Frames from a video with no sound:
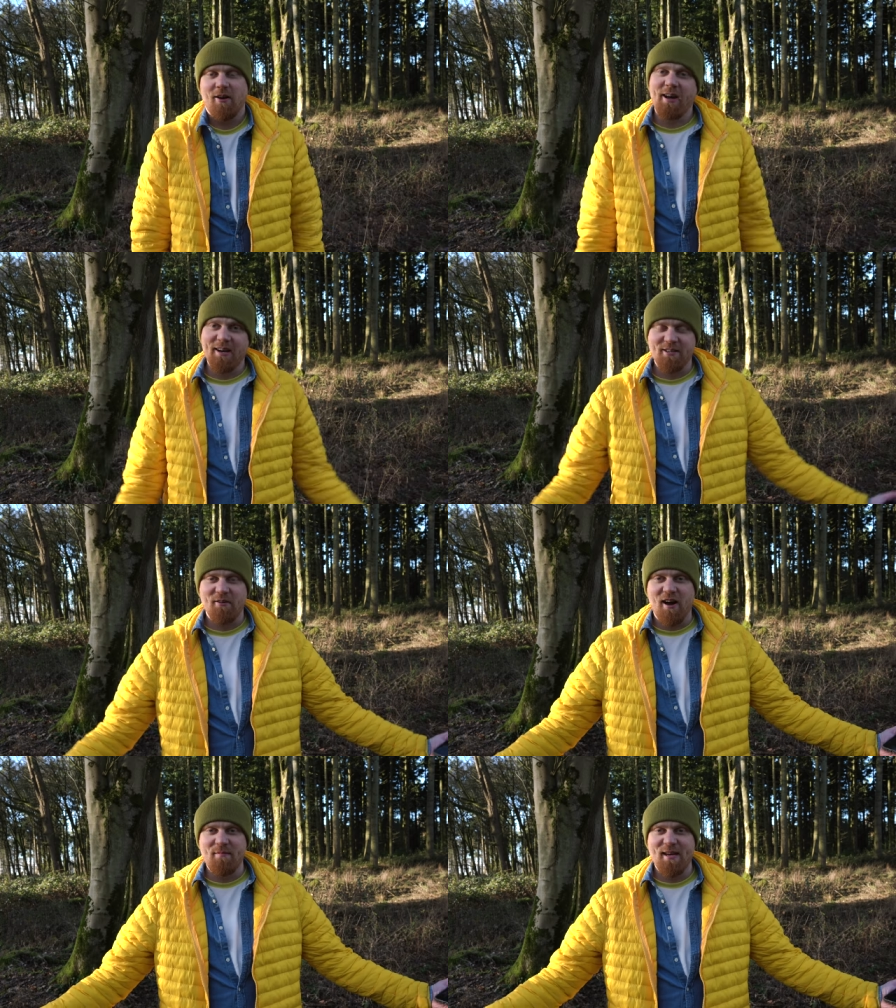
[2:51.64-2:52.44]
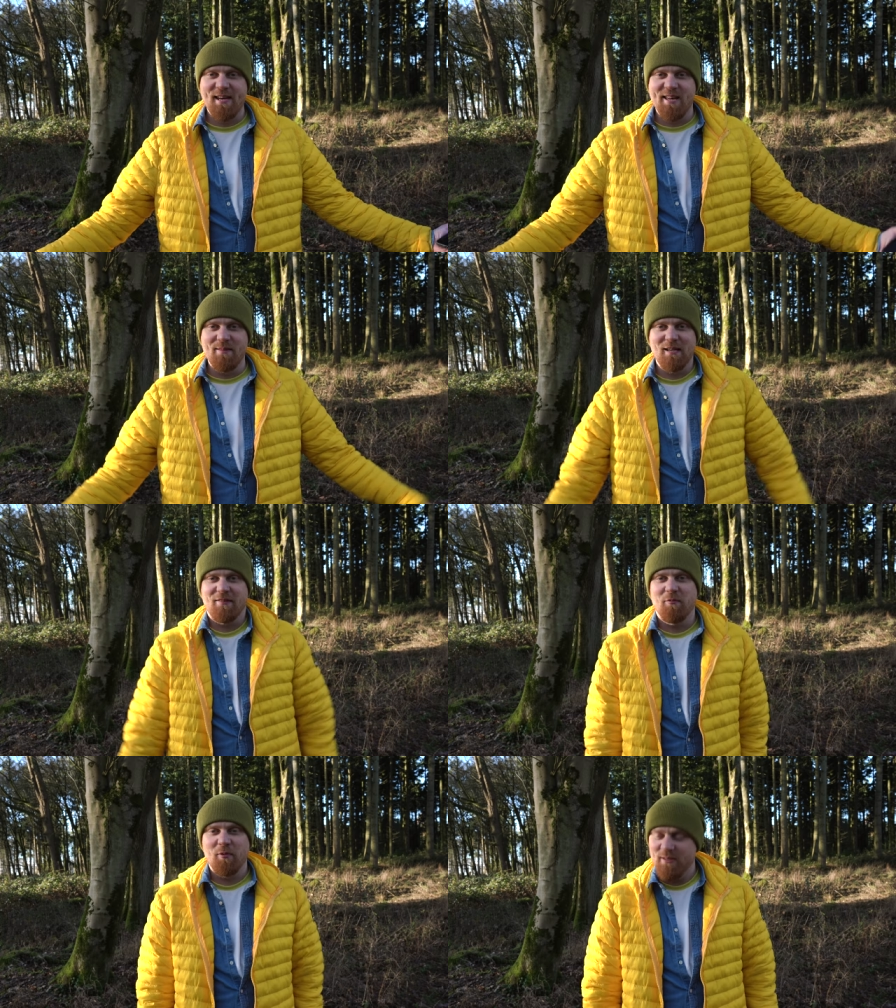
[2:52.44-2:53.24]
Okay, so I'm here in the middle
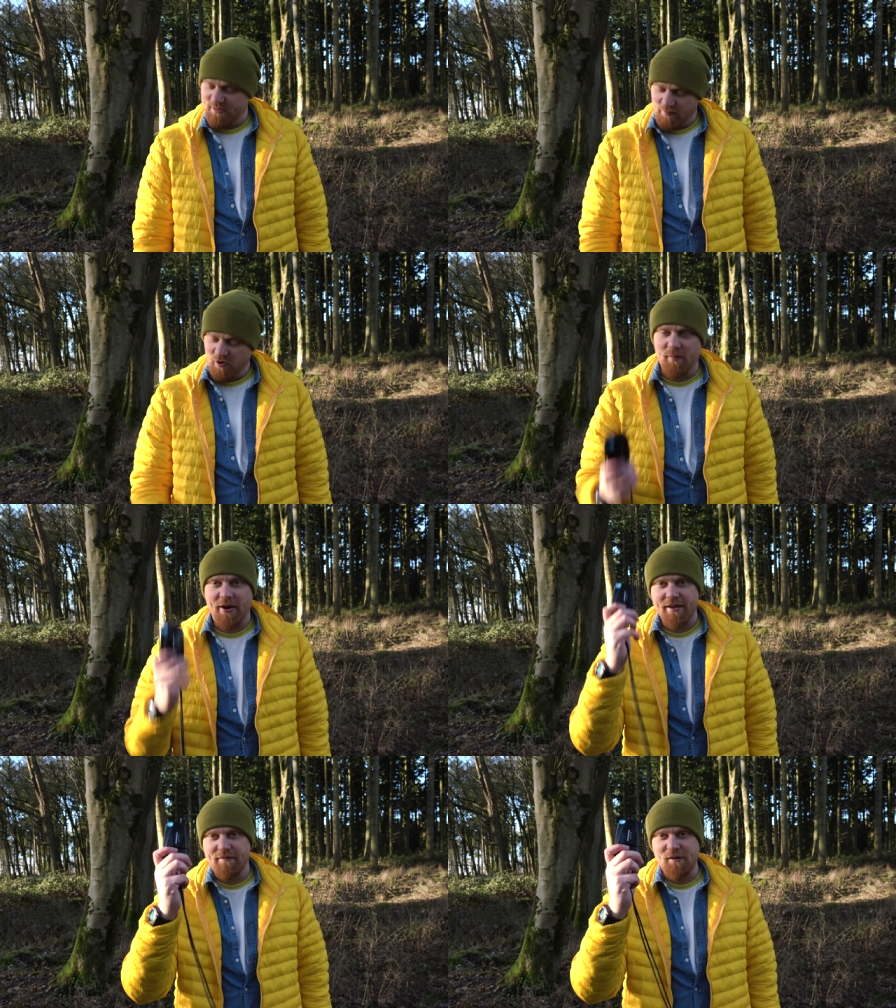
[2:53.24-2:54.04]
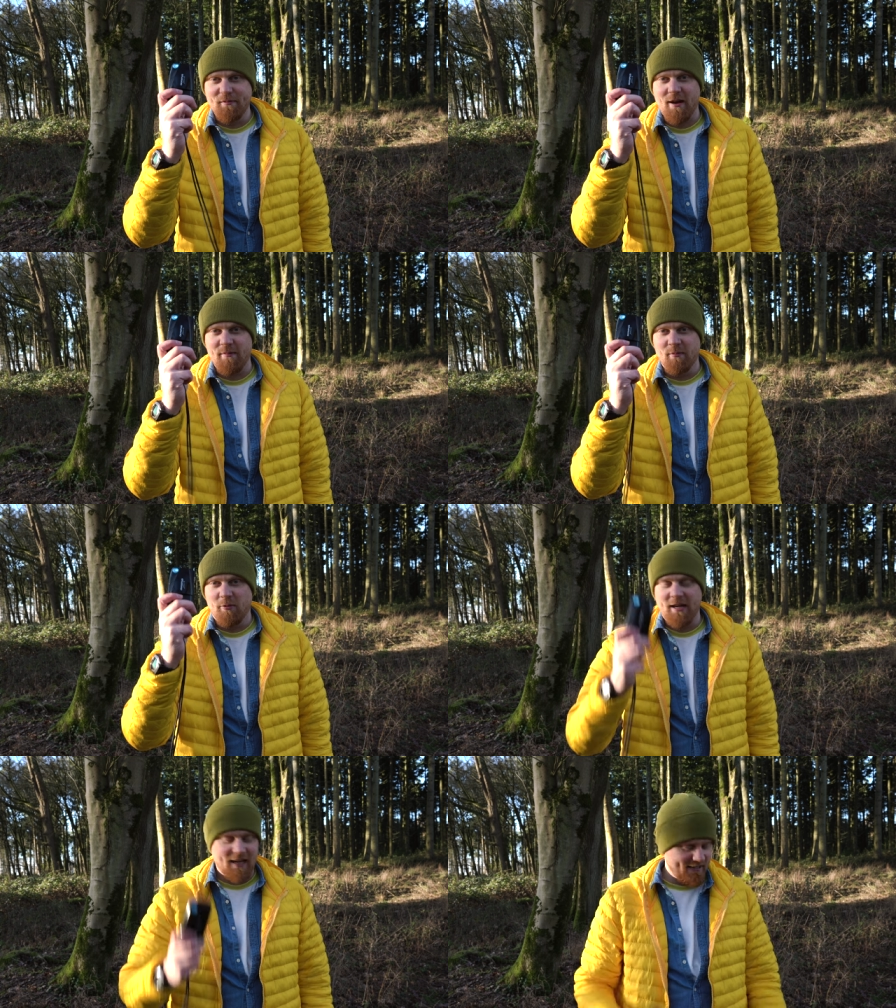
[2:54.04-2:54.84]
of the woods. I've got my film camera in
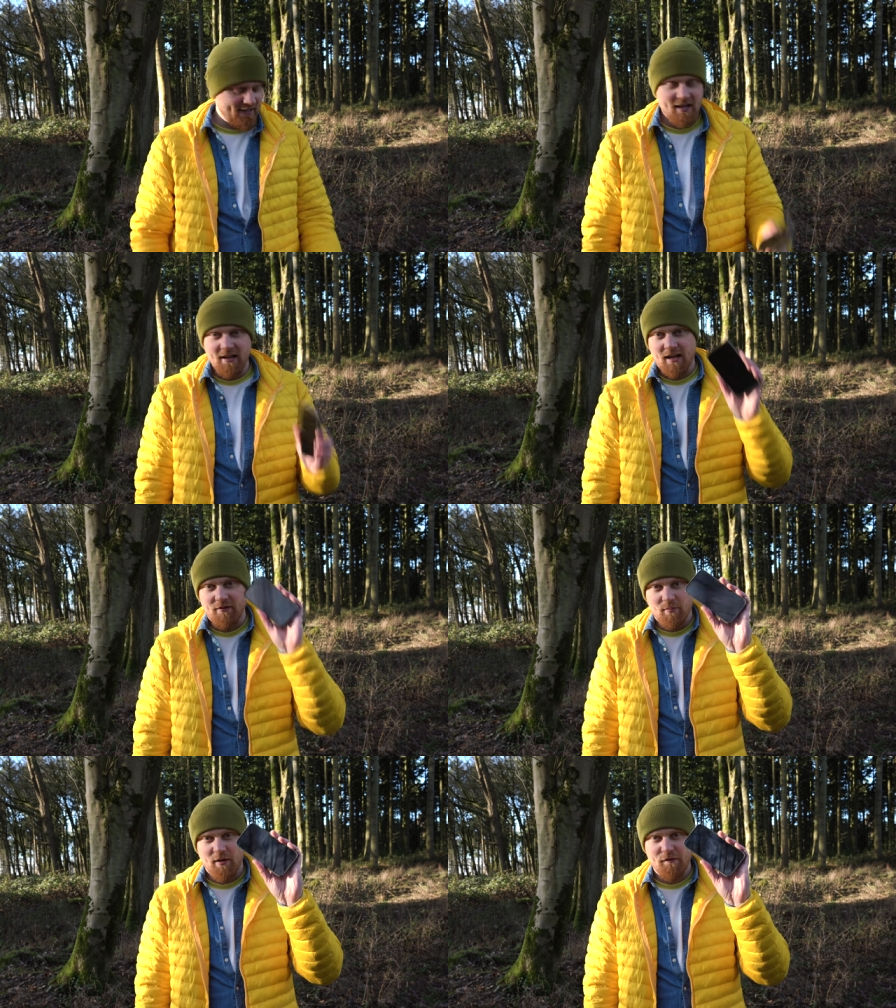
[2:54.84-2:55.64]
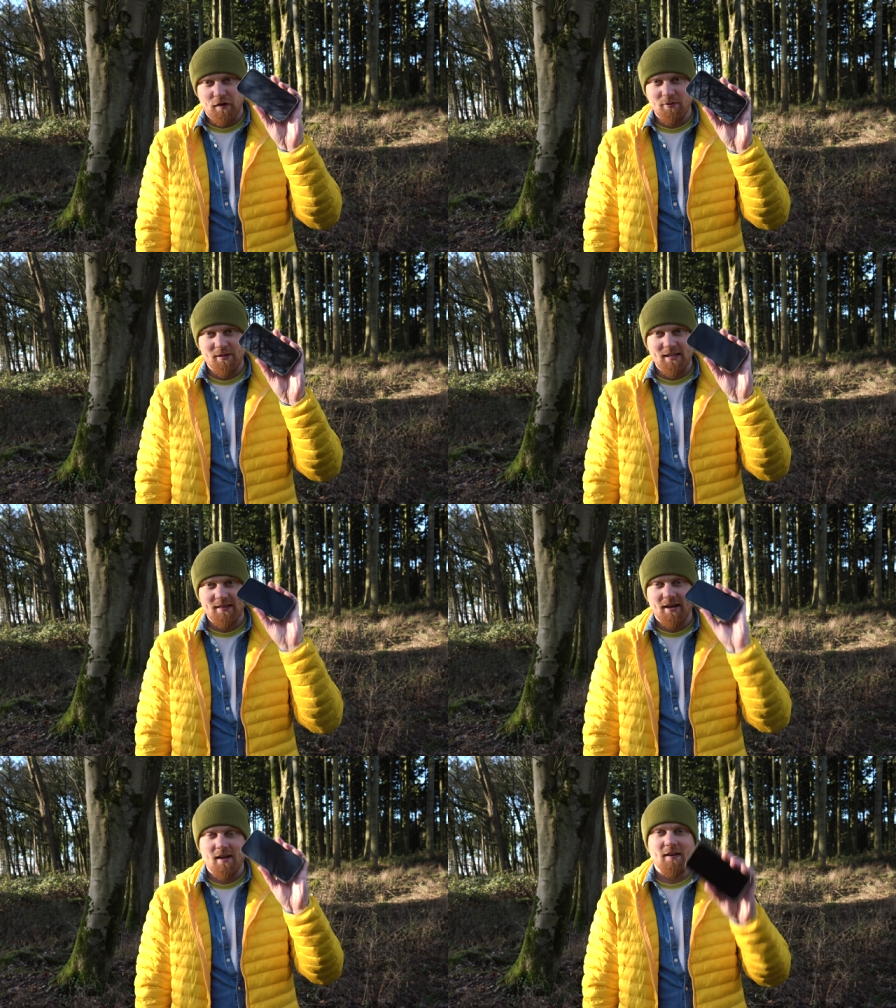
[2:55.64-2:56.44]
one hand, I've got my phone
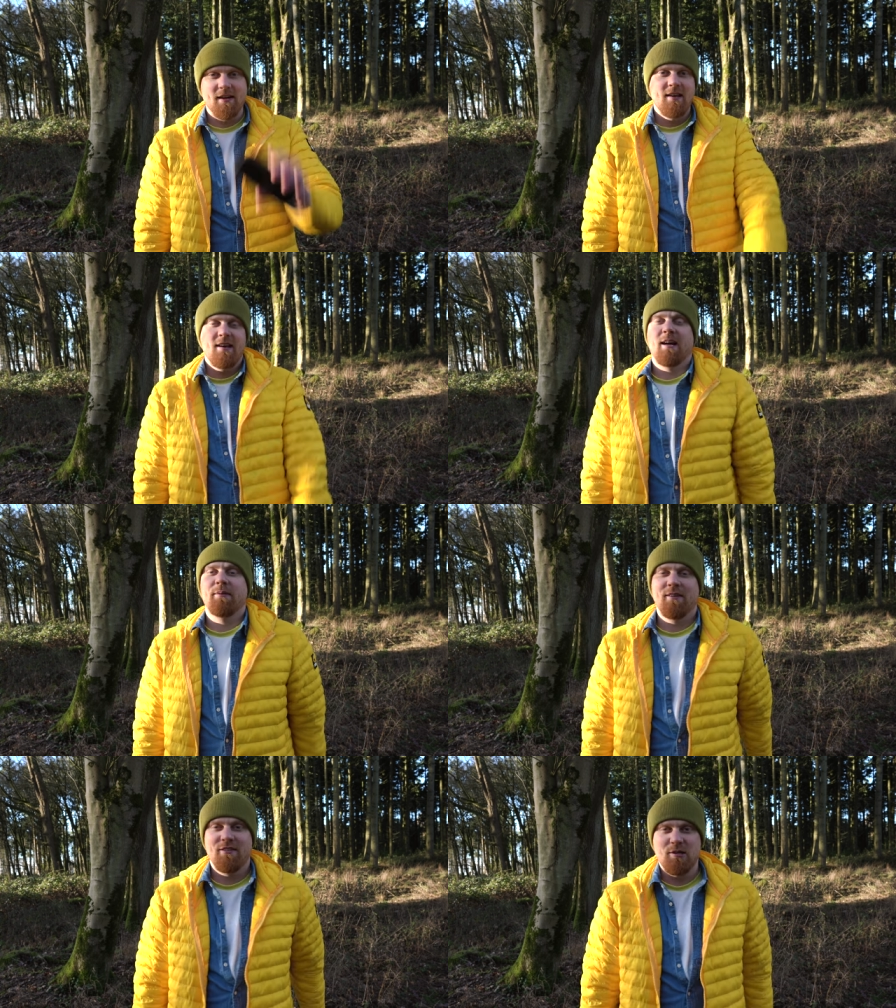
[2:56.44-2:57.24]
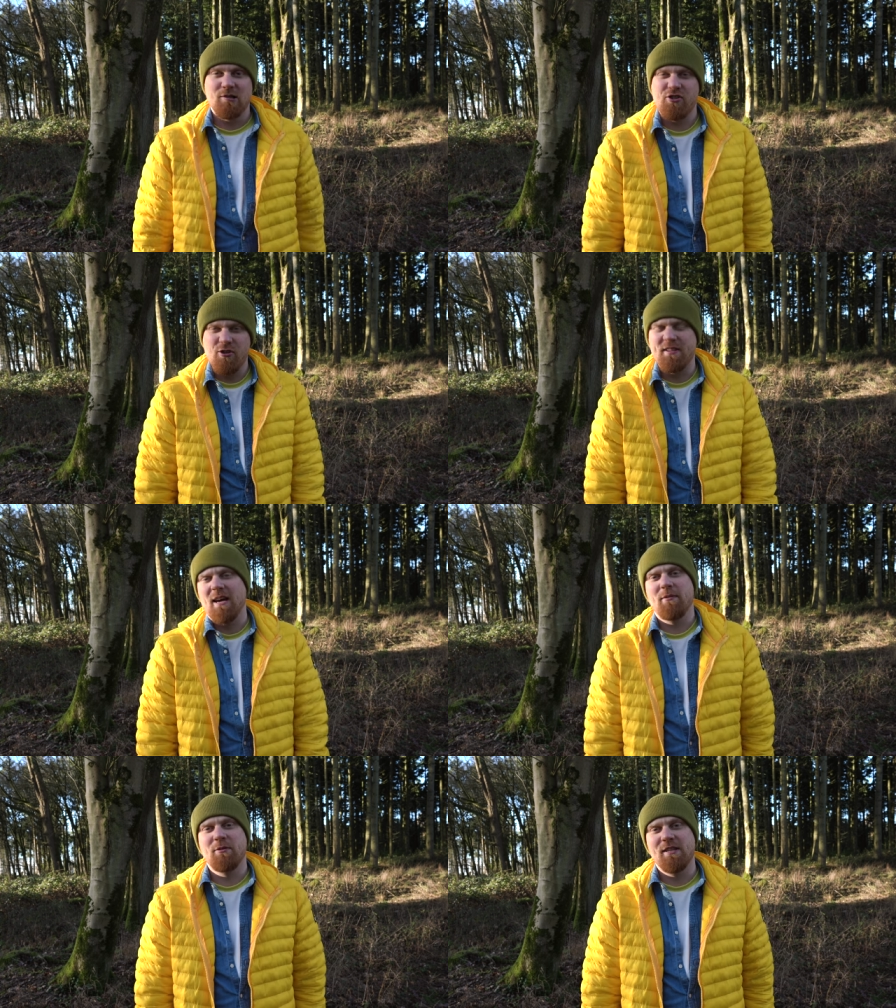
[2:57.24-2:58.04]
in the other, and I'm going to do a little
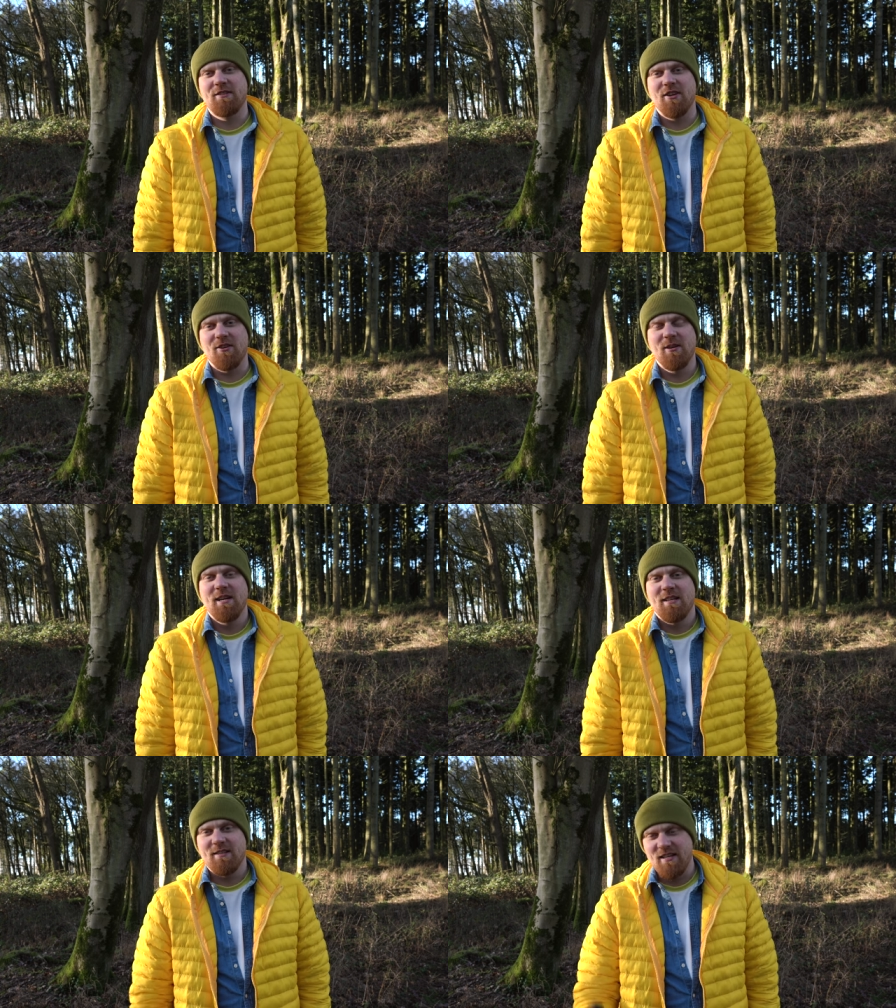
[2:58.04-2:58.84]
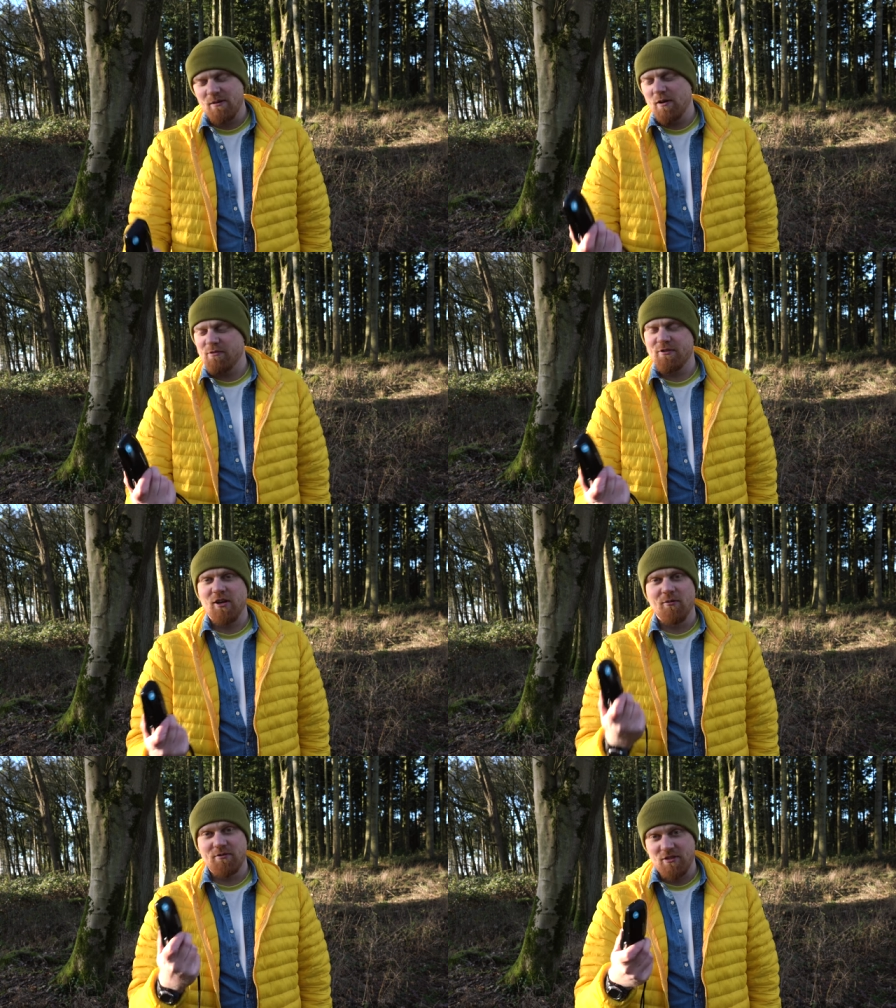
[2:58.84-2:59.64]
shootout between the two to see which
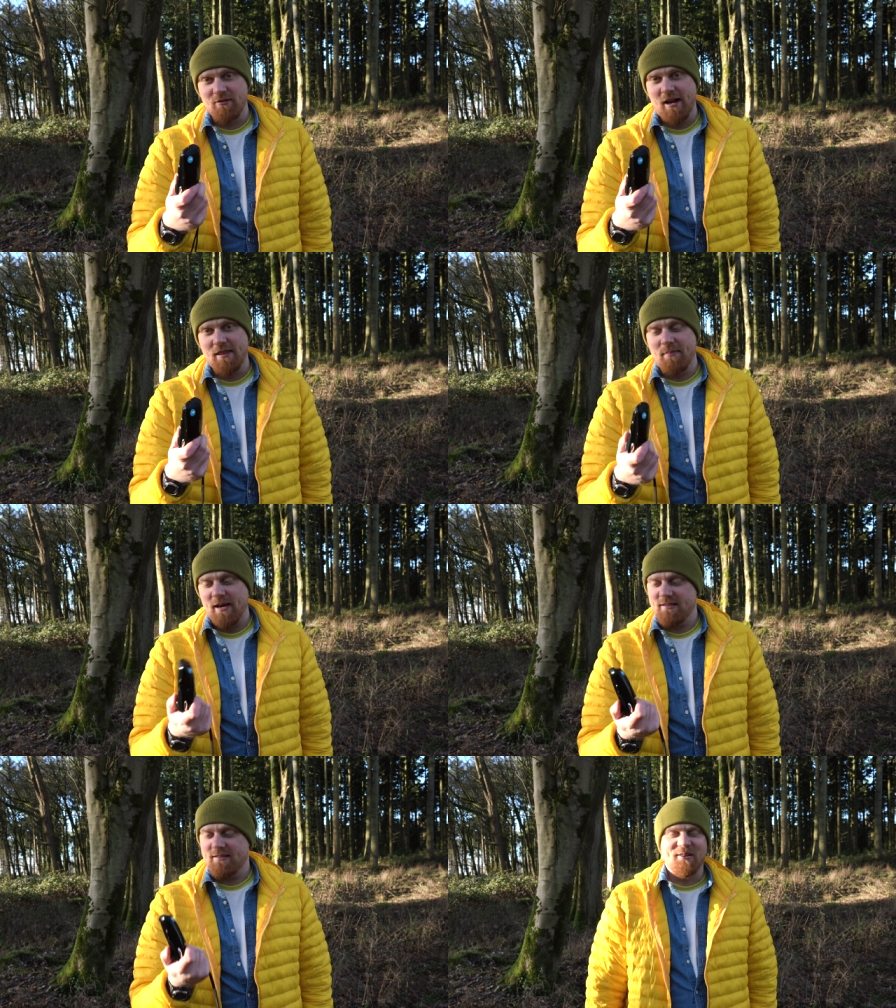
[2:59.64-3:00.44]
results you like the best.